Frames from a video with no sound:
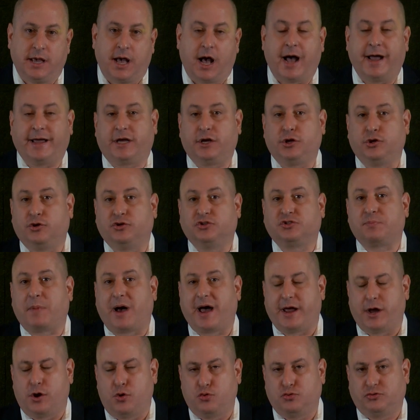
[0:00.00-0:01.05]
I can use
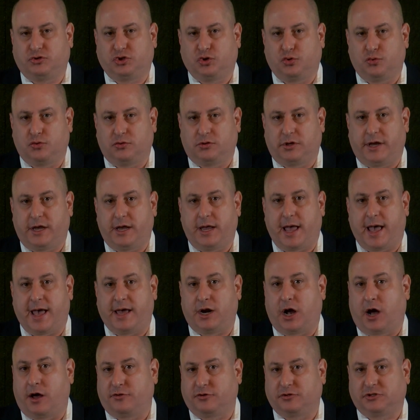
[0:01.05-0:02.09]
my own tooling and
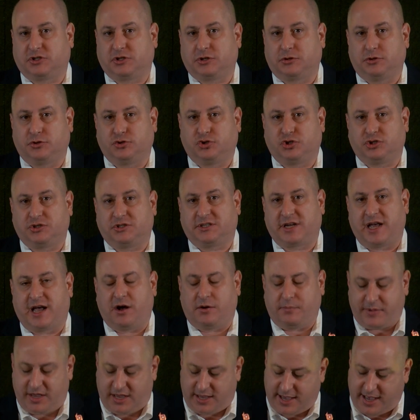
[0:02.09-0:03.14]
other solutions to
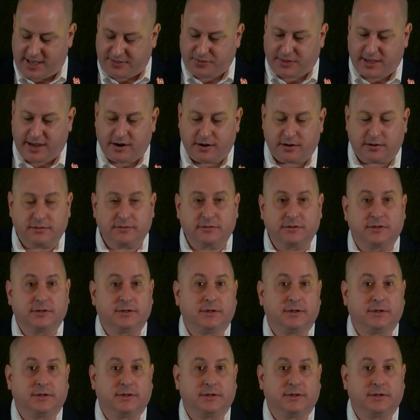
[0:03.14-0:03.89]
help me get there.